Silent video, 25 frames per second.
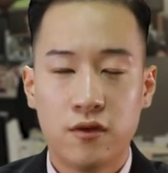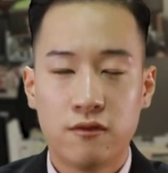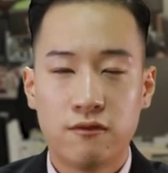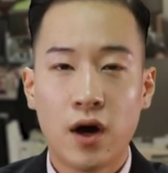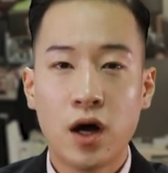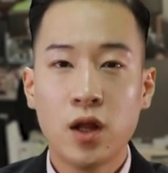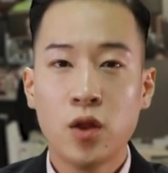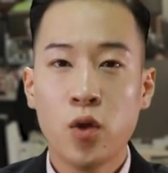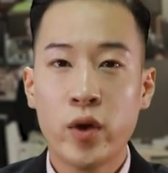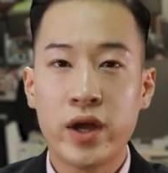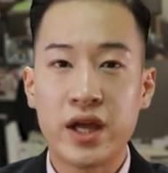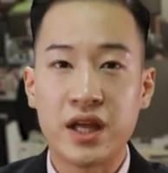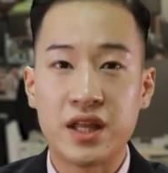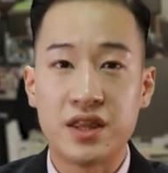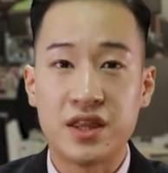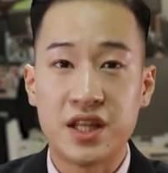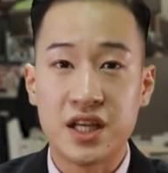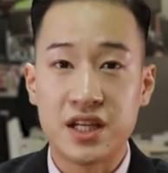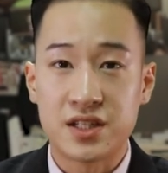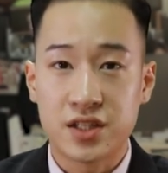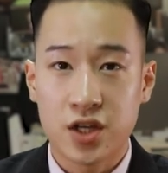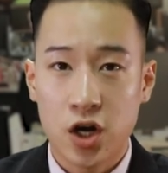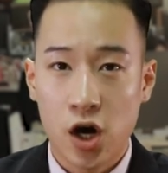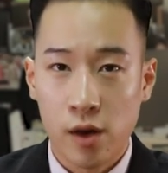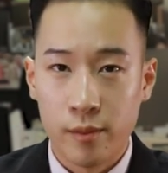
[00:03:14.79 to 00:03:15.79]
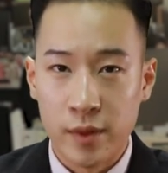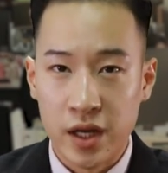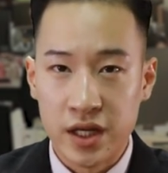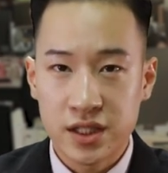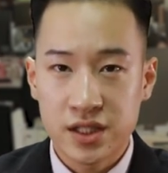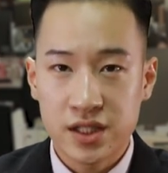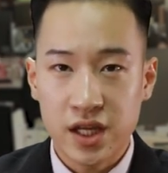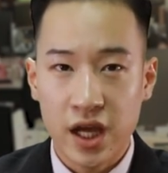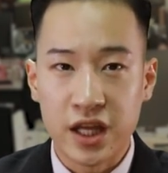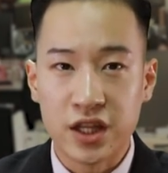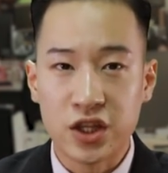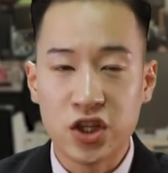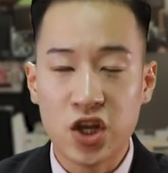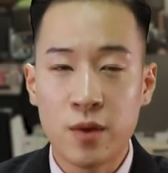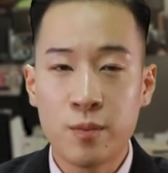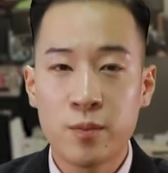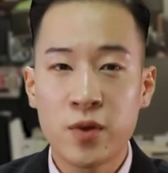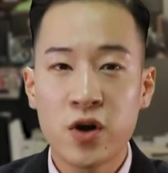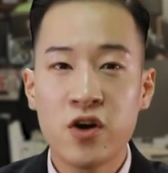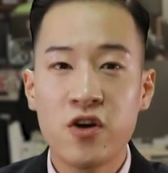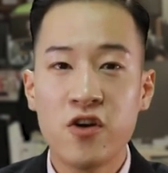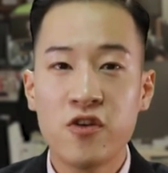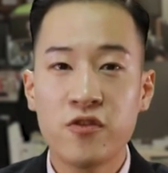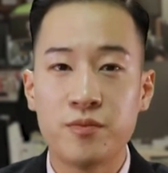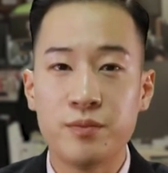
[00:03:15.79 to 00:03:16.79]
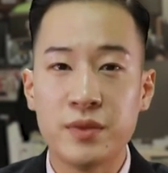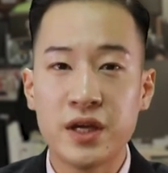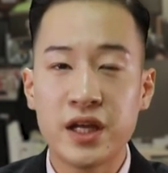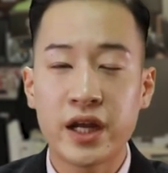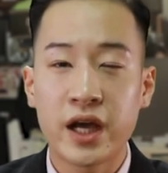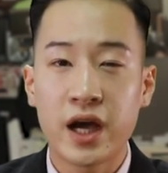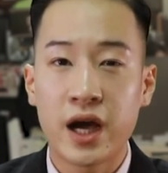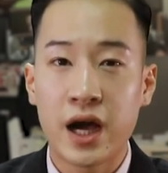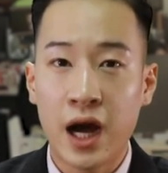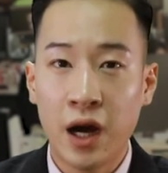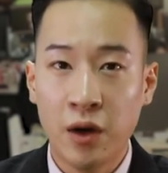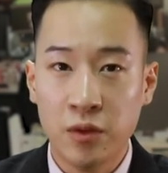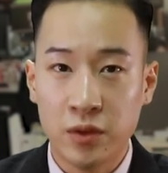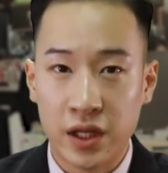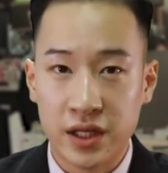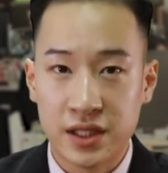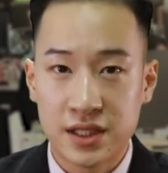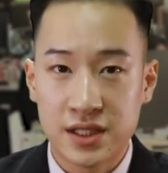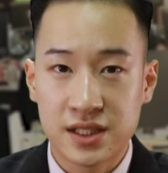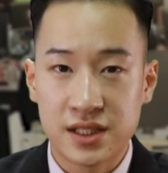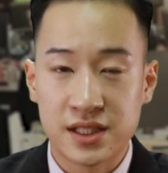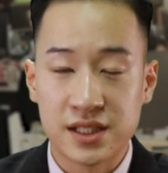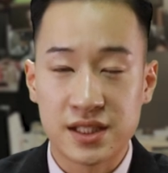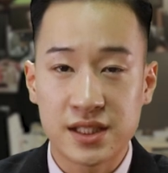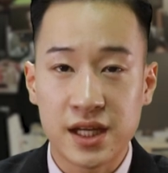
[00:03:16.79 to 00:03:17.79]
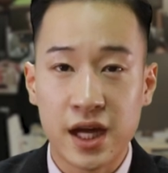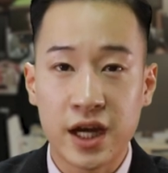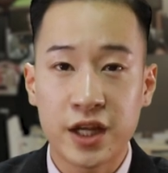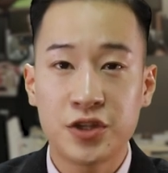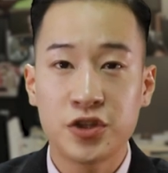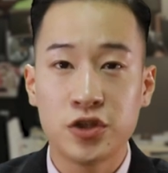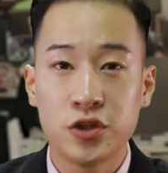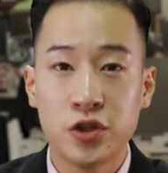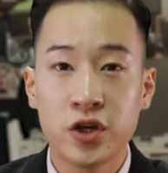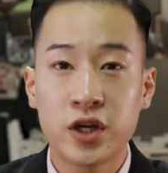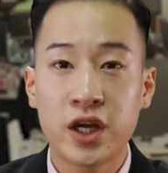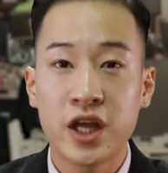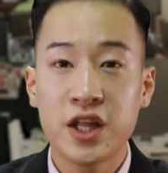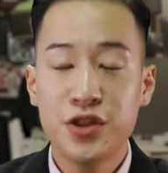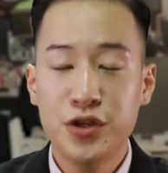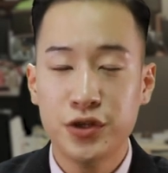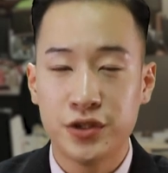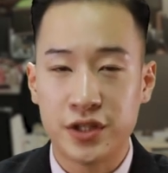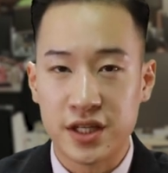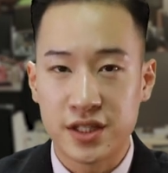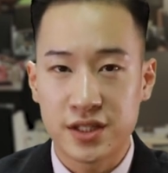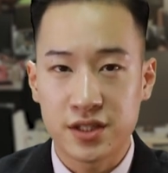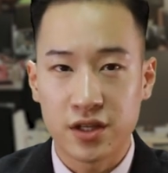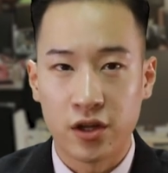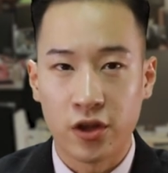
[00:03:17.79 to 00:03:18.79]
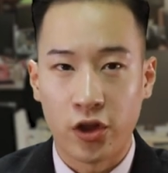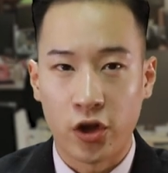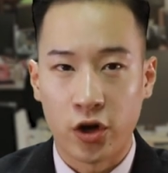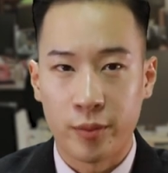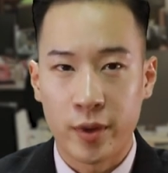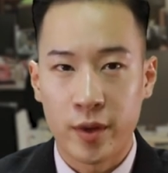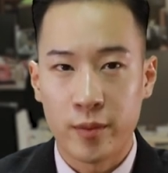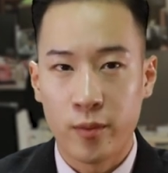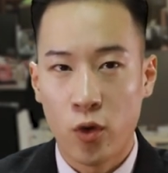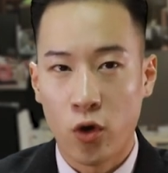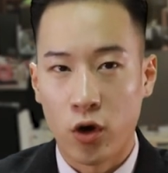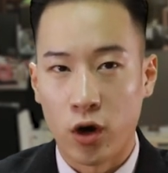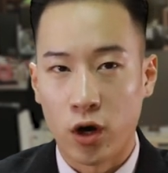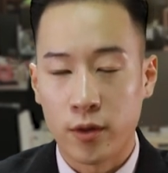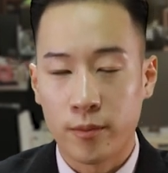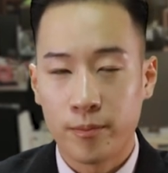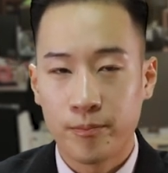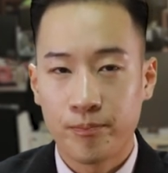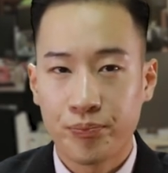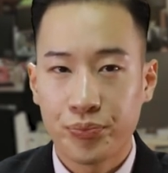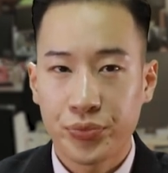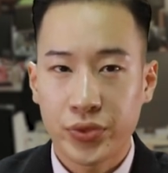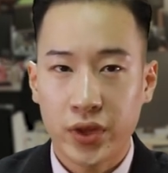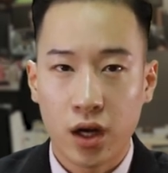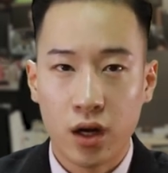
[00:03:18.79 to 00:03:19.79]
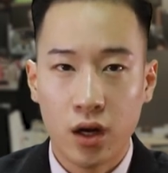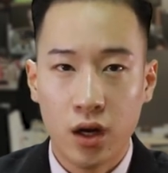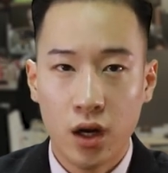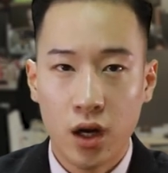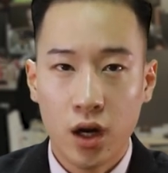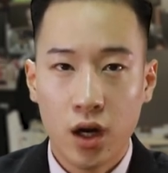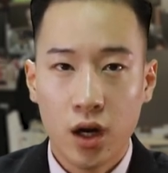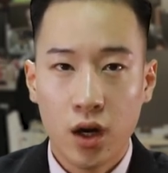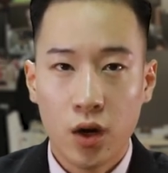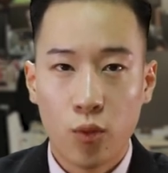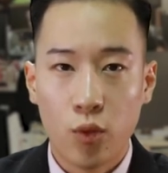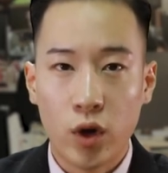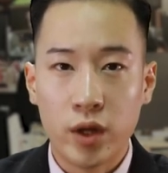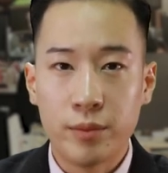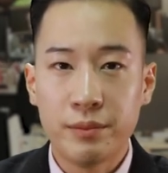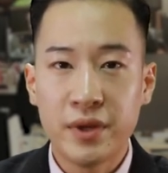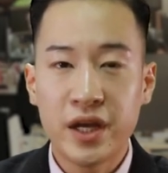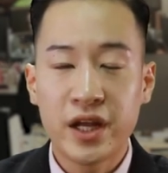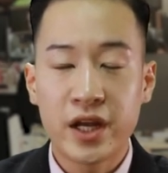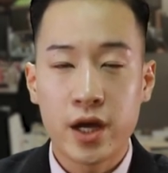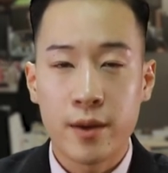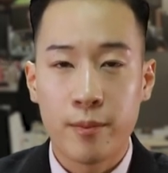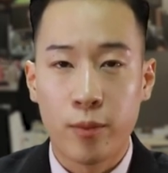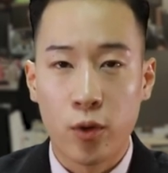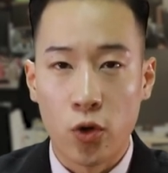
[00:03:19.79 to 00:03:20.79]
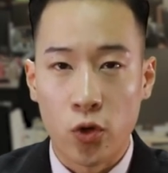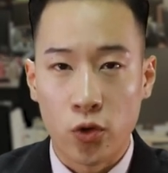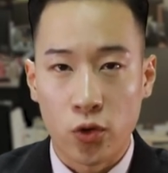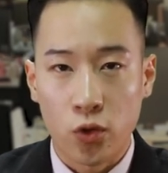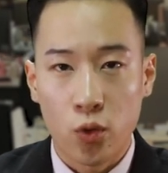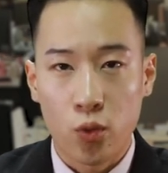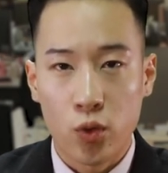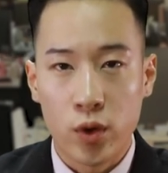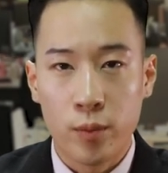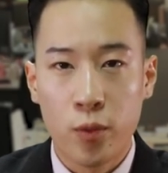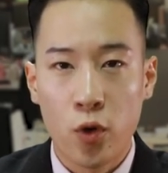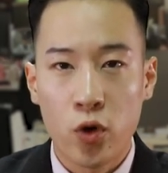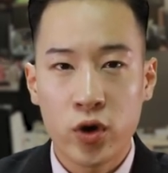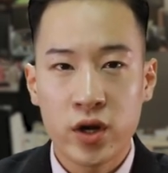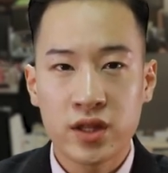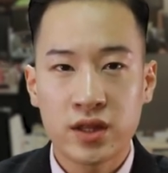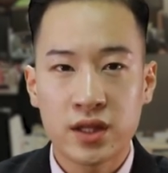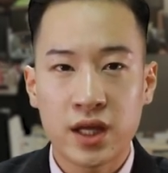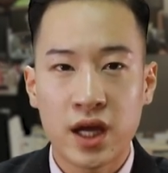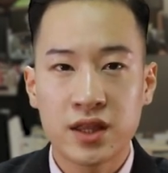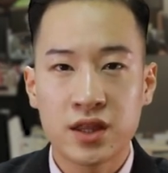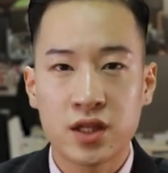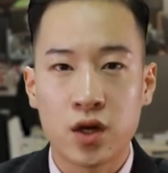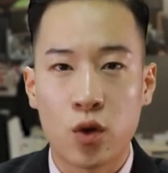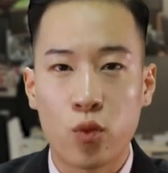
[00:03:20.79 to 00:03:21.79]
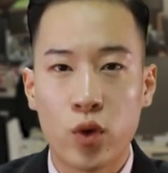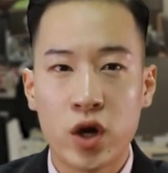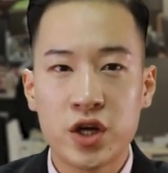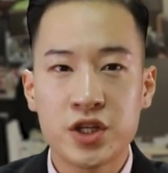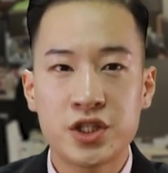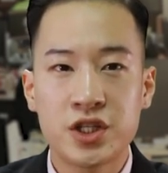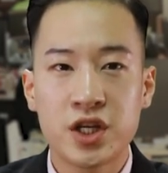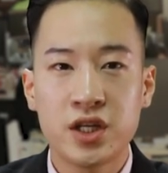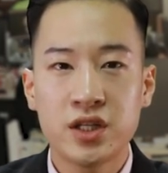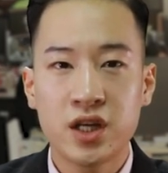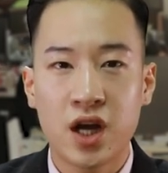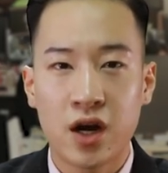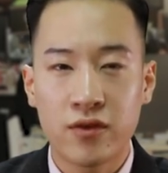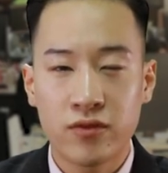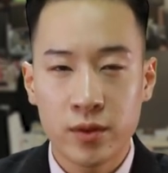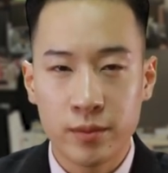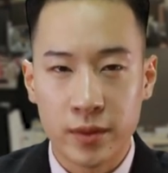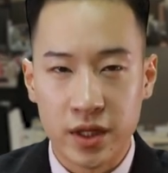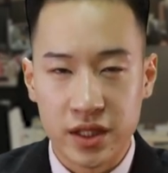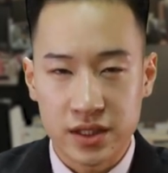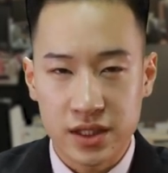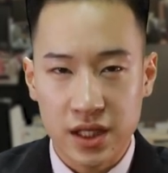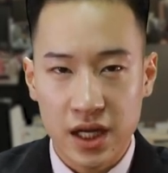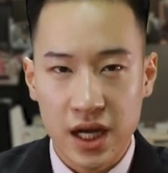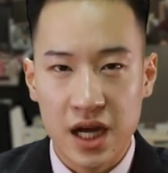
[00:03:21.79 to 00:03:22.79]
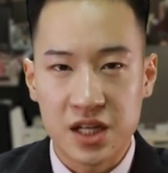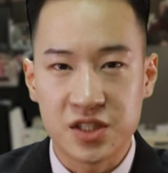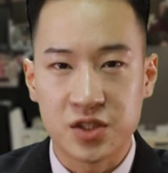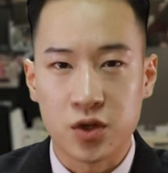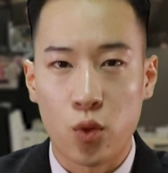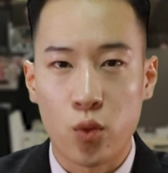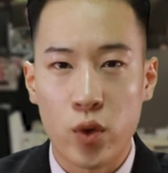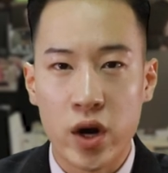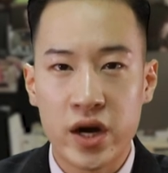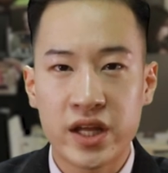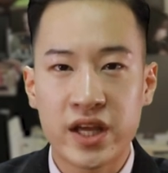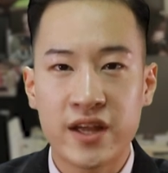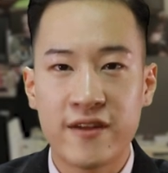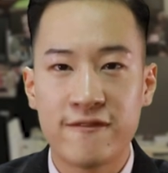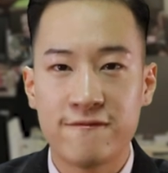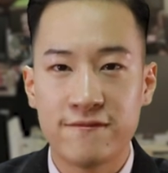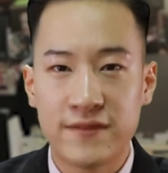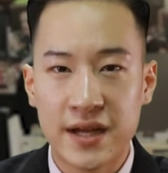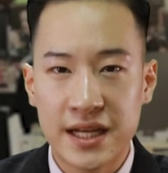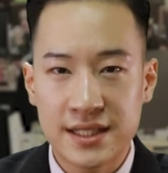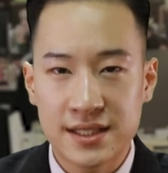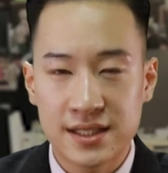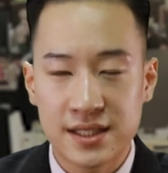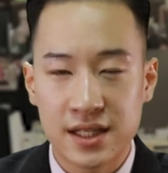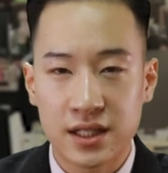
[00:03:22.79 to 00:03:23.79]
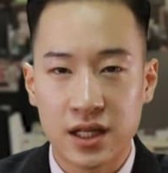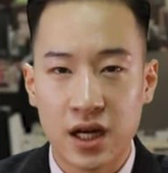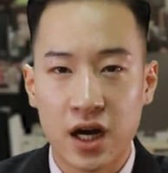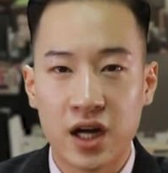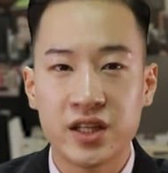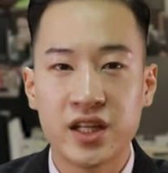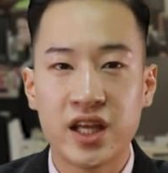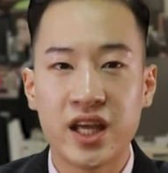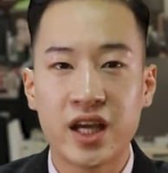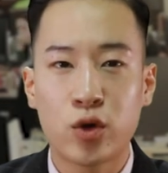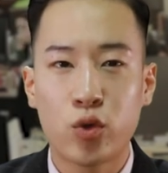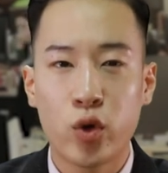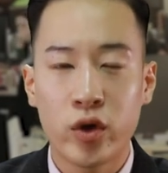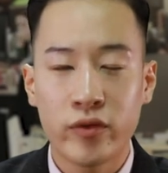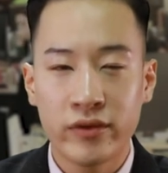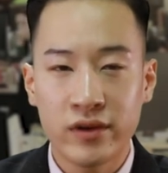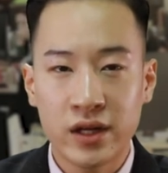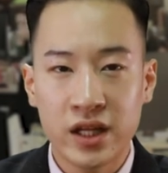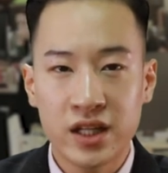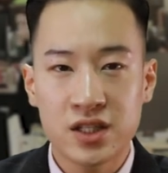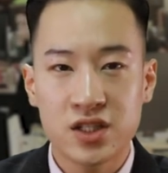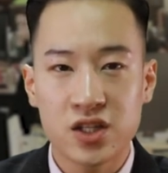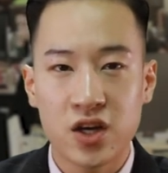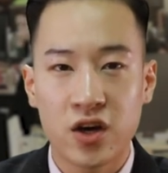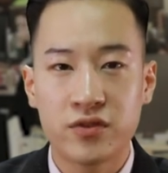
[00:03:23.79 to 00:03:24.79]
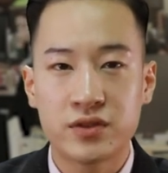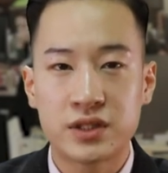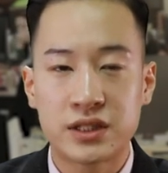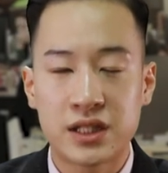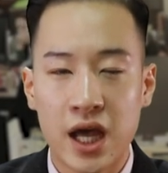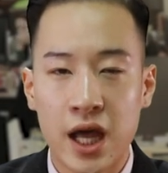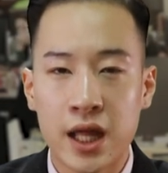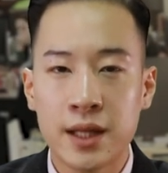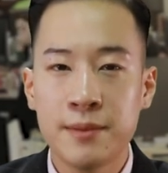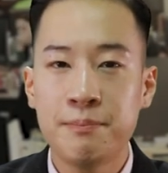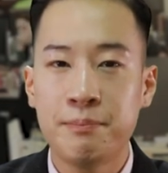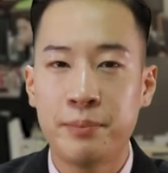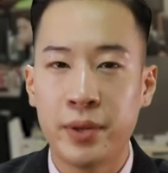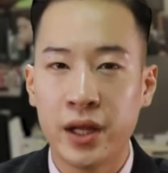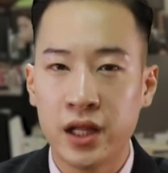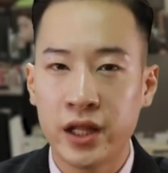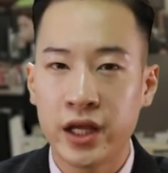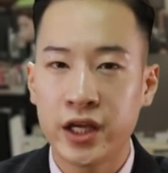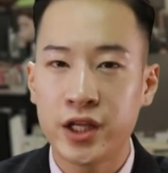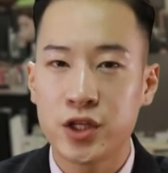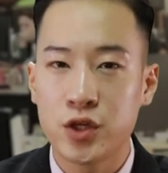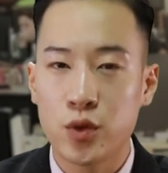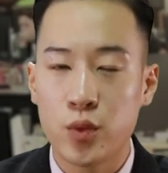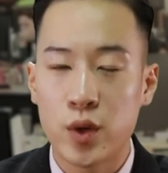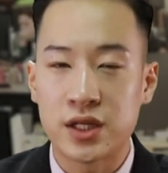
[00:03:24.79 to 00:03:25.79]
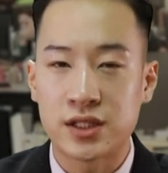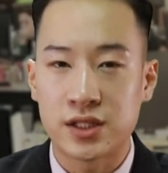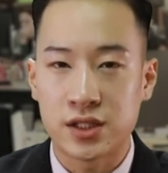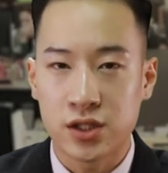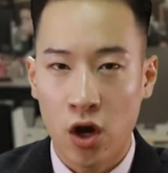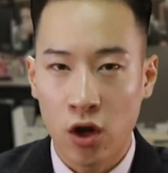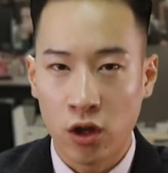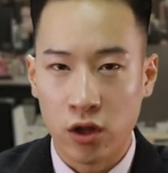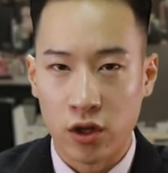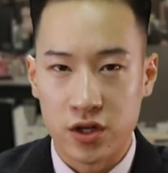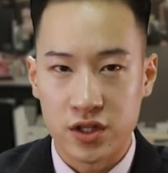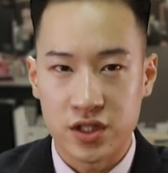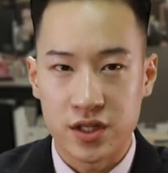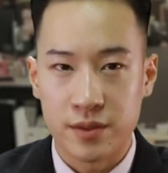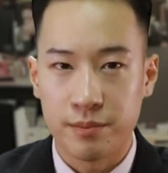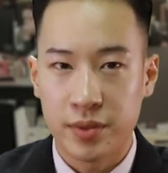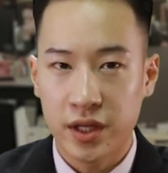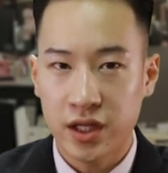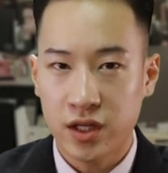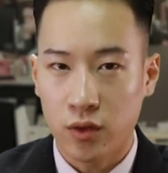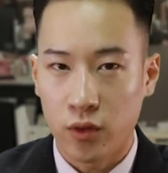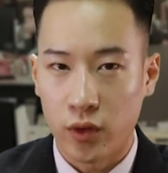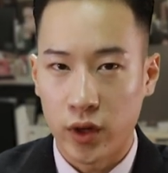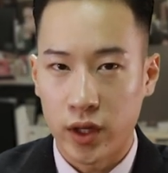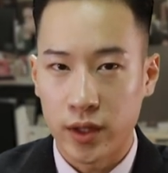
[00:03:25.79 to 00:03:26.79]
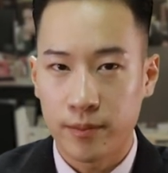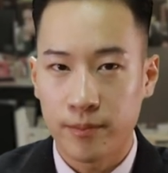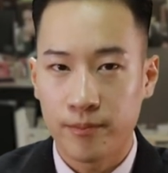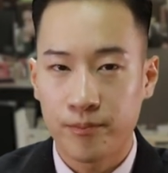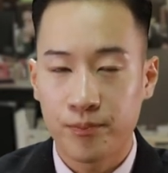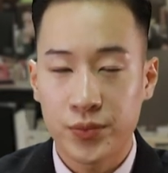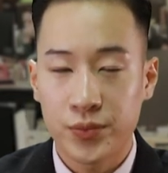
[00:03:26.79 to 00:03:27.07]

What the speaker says: Following these comments, a number of media outlets decided to look into this a little bit more. One media portal reported that the Russian government has already invested an equivalent of $10 billion in Bitcoin.